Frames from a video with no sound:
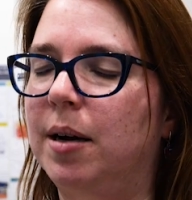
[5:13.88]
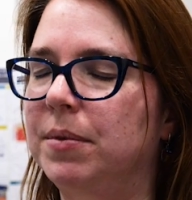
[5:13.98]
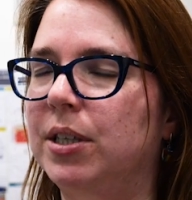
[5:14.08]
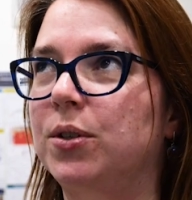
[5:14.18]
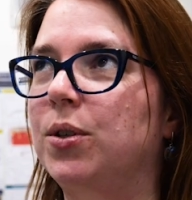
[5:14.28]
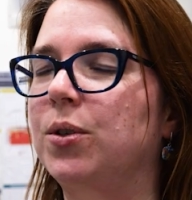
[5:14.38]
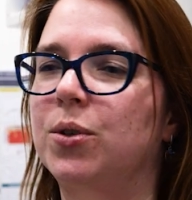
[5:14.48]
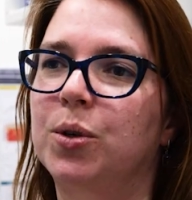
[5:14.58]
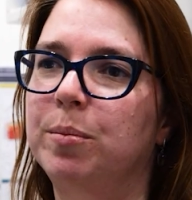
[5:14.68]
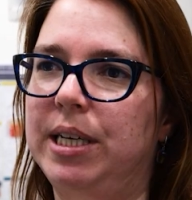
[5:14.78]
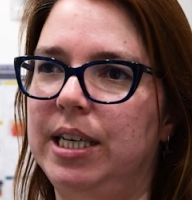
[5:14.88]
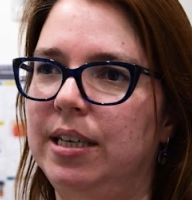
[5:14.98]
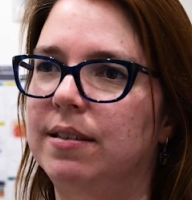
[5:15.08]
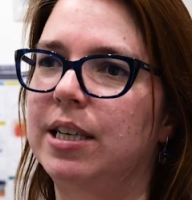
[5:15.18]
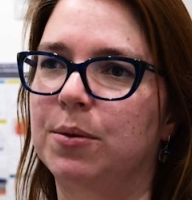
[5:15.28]
There's so
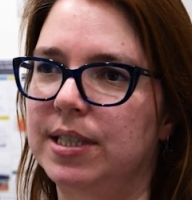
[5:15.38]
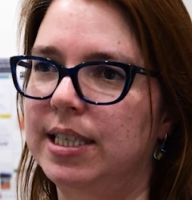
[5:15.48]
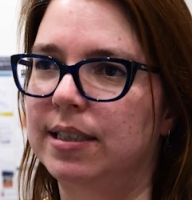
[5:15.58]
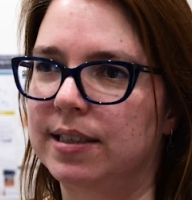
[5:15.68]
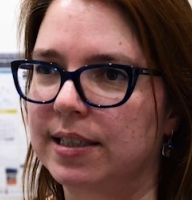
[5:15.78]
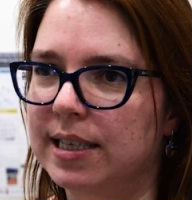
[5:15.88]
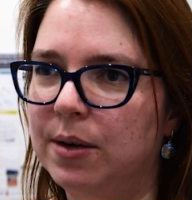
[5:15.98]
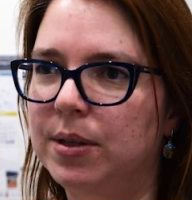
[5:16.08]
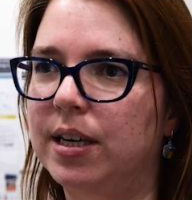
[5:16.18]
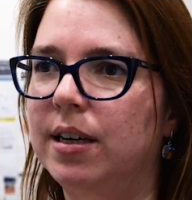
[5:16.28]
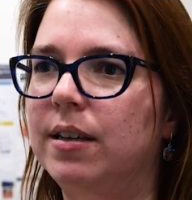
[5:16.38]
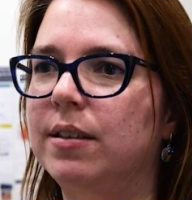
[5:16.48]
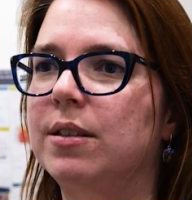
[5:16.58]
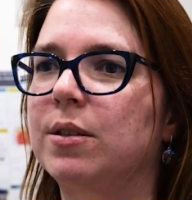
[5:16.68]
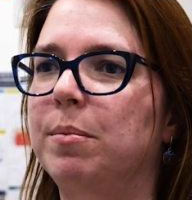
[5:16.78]
many sequence data sets out
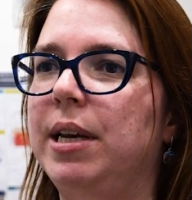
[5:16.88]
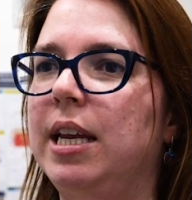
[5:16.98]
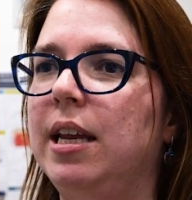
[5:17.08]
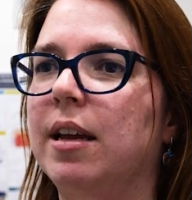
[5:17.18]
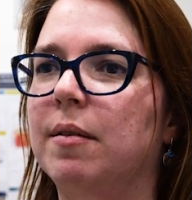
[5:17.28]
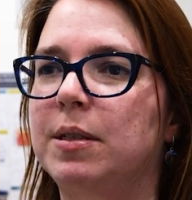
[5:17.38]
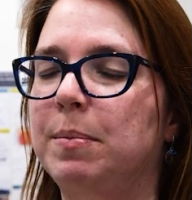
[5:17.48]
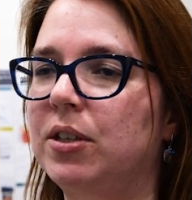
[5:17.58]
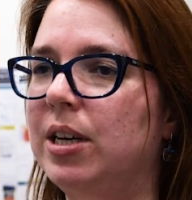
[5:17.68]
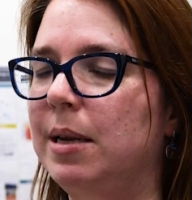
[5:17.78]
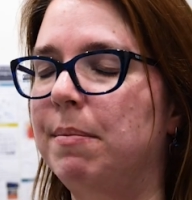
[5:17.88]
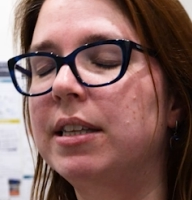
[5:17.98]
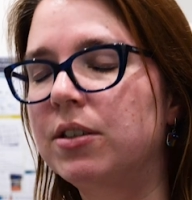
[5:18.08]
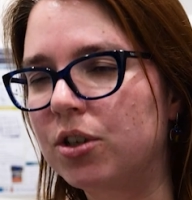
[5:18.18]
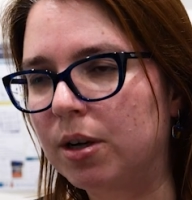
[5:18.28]
there, so many, especially
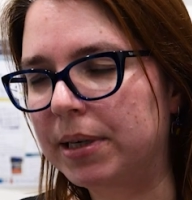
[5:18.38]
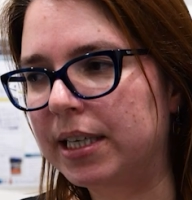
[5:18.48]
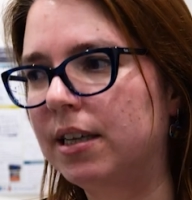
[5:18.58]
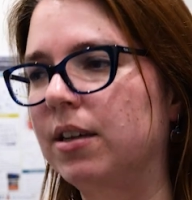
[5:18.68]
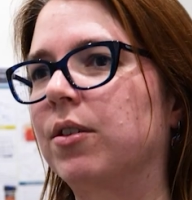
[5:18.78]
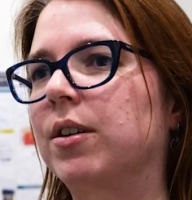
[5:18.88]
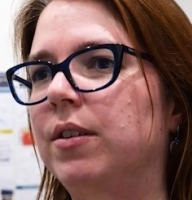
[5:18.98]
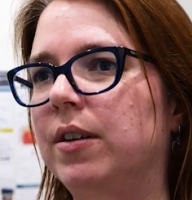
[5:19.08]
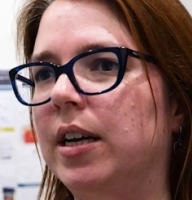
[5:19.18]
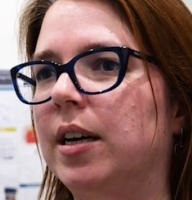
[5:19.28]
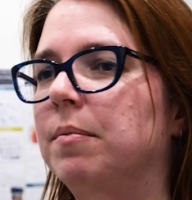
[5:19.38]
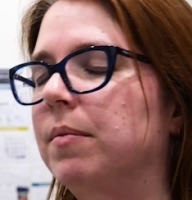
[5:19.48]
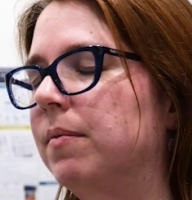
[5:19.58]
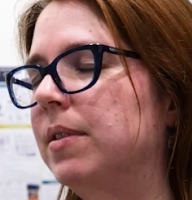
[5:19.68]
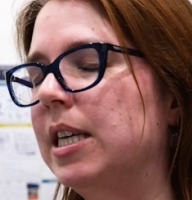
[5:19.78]
metagenomic or
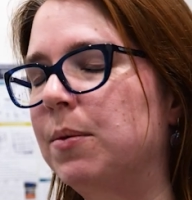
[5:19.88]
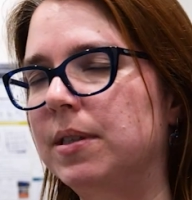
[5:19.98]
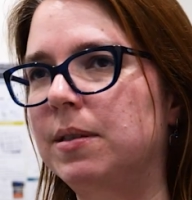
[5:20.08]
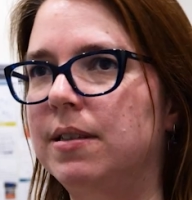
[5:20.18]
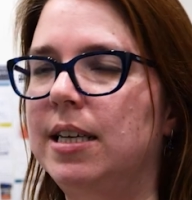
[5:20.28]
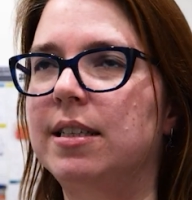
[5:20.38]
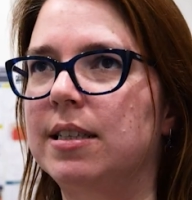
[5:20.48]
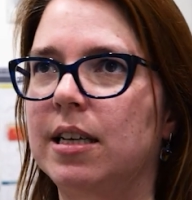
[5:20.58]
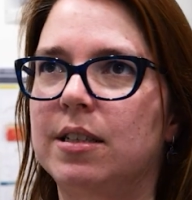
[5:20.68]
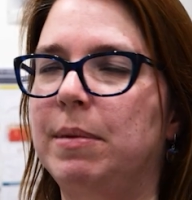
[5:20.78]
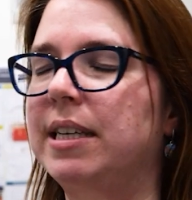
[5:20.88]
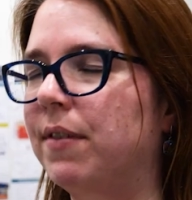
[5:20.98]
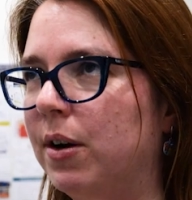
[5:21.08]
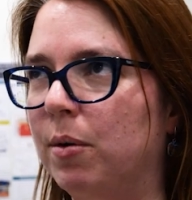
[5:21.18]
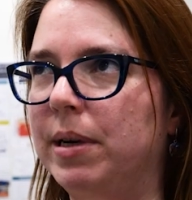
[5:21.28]
sequence data sets,
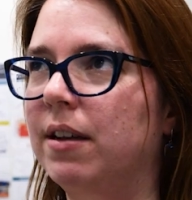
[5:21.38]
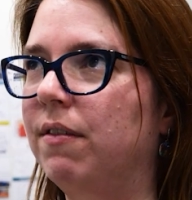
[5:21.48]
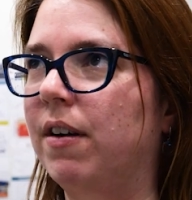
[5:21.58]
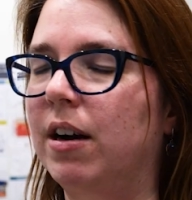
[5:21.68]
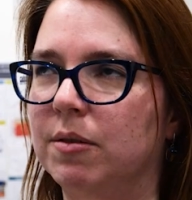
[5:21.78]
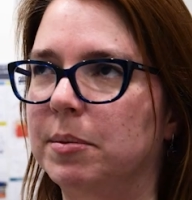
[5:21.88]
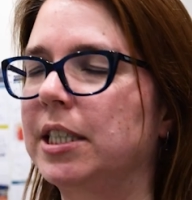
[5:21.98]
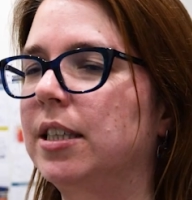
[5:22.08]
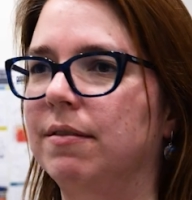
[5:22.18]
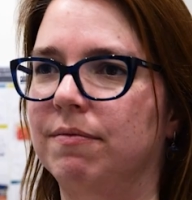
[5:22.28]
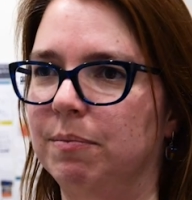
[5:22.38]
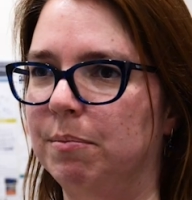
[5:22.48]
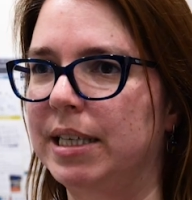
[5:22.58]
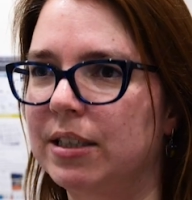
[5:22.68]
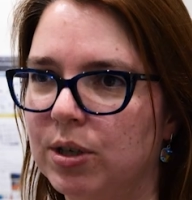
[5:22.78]
metaviromic, viromic,
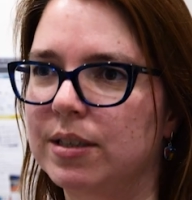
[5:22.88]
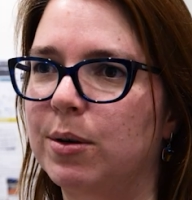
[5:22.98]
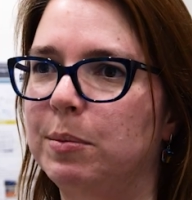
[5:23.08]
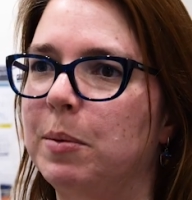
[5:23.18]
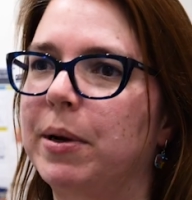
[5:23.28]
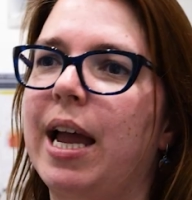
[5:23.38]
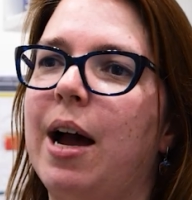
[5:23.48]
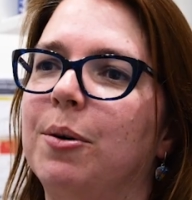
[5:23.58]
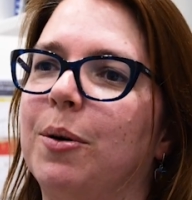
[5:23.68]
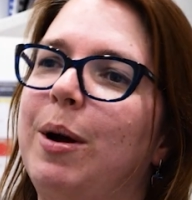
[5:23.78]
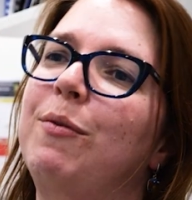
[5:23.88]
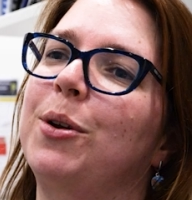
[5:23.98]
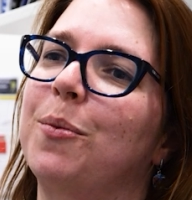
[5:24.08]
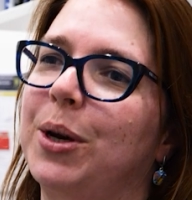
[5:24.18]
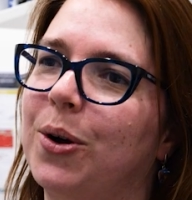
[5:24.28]
metatranscriptomic, however
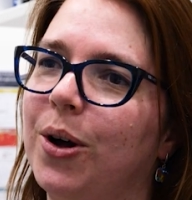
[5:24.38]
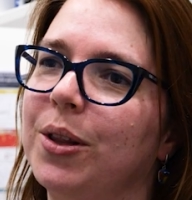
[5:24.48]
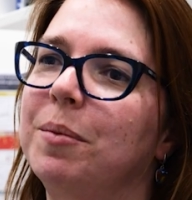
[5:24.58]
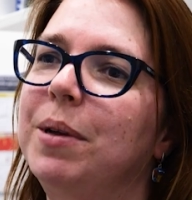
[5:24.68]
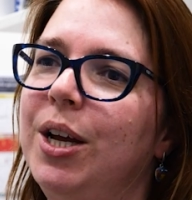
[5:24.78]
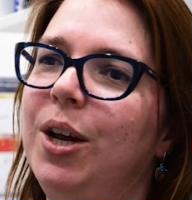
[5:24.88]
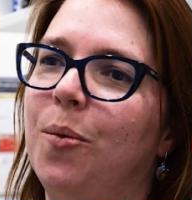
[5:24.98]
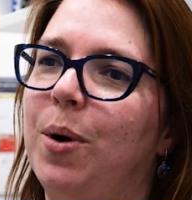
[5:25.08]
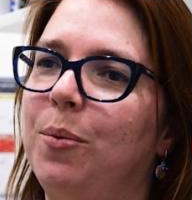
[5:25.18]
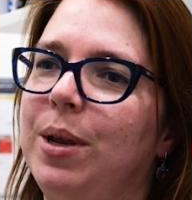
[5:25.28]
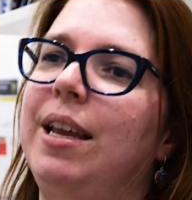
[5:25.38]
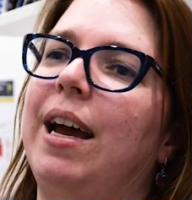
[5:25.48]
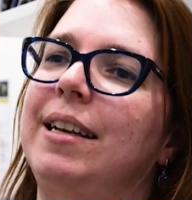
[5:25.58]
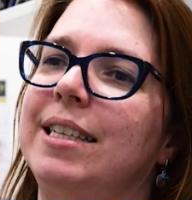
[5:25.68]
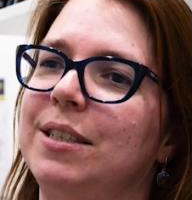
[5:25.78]
you want to call them, where we
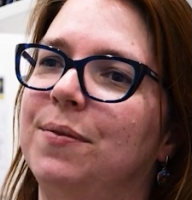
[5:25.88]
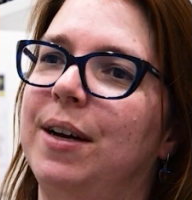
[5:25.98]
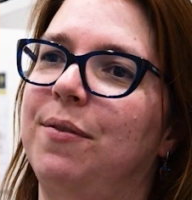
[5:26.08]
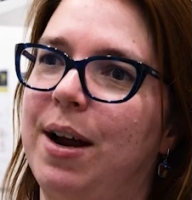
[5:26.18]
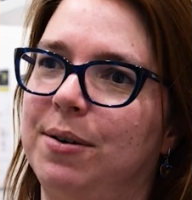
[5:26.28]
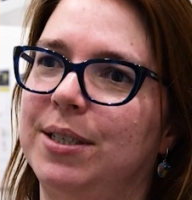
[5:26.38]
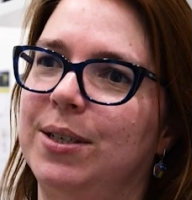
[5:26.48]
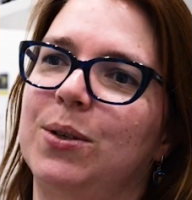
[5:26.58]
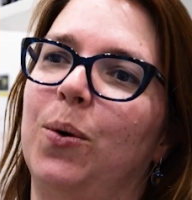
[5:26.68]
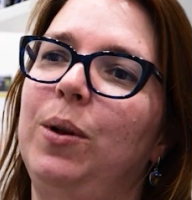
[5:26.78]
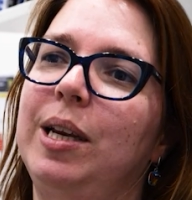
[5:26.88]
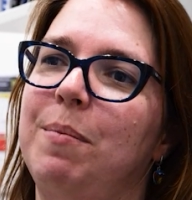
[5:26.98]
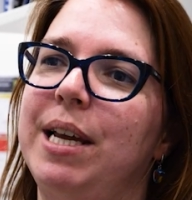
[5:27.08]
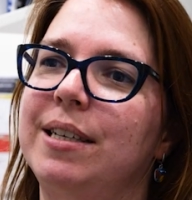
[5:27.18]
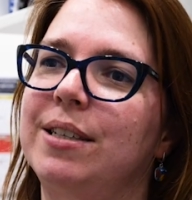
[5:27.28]
identify viruses only
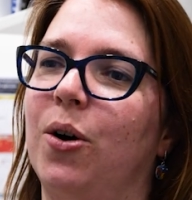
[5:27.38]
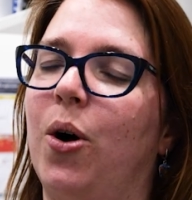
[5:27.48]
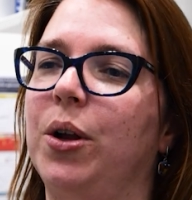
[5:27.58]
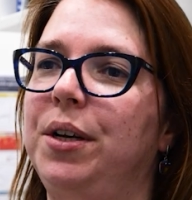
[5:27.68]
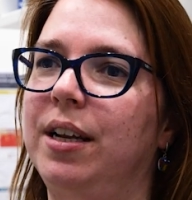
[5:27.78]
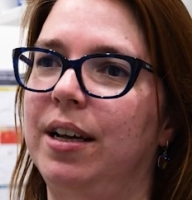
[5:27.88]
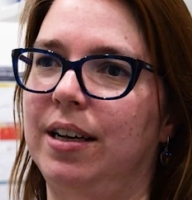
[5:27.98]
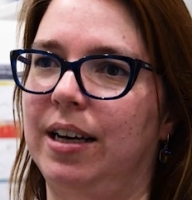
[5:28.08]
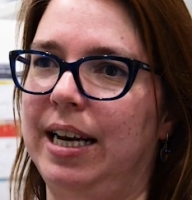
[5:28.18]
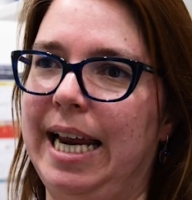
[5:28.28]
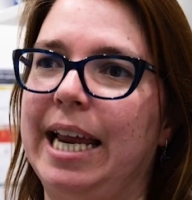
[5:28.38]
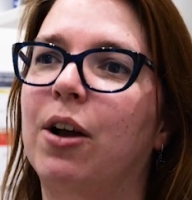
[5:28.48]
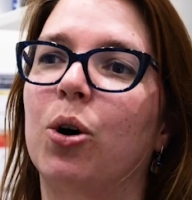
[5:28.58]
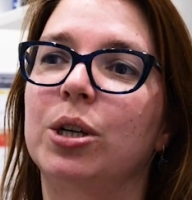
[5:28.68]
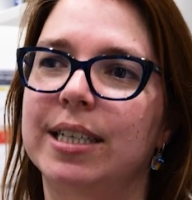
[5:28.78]
based on a
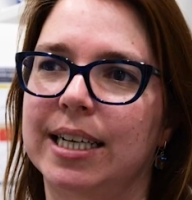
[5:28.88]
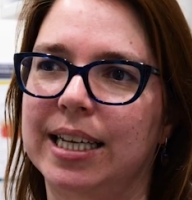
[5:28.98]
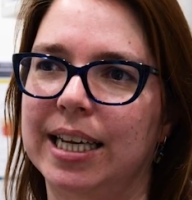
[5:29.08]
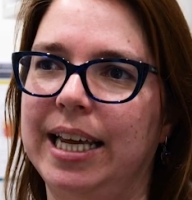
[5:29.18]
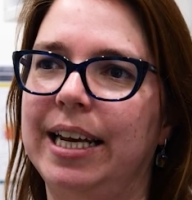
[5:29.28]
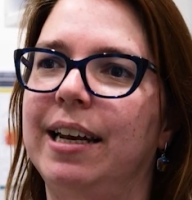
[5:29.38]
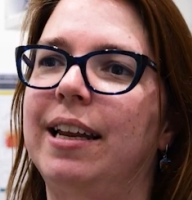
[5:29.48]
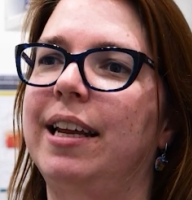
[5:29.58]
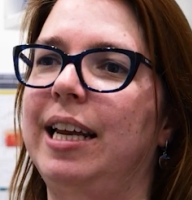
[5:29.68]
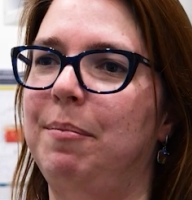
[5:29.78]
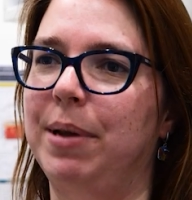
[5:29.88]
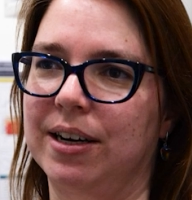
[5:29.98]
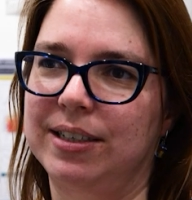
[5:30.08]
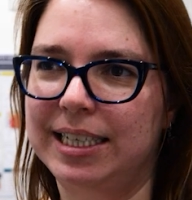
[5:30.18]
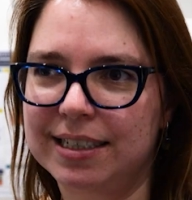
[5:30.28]
contig in a
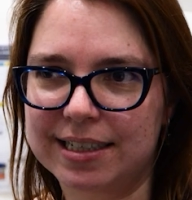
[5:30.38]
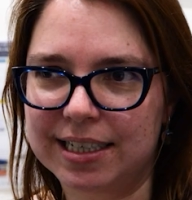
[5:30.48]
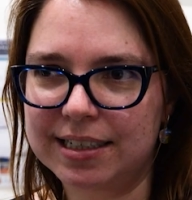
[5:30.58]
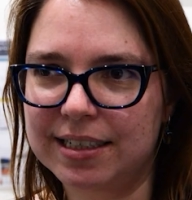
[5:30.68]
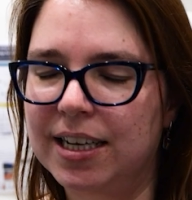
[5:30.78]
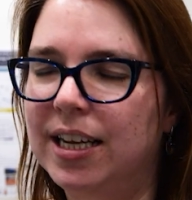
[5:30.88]
bigger data set.